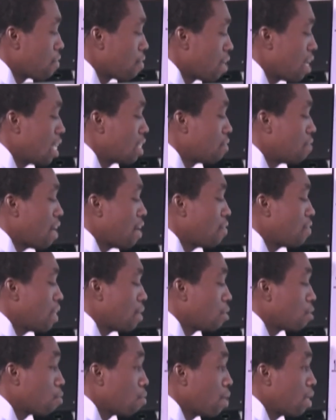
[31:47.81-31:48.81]
that's 5
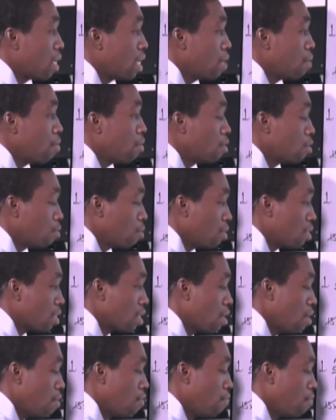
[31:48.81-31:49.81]
times 1, equal to what?
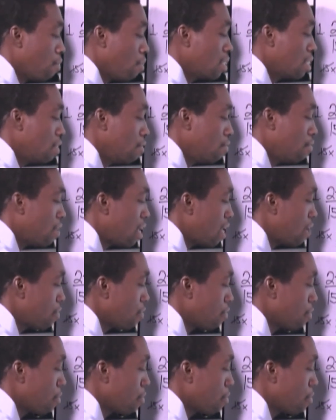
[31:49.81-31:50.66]
45.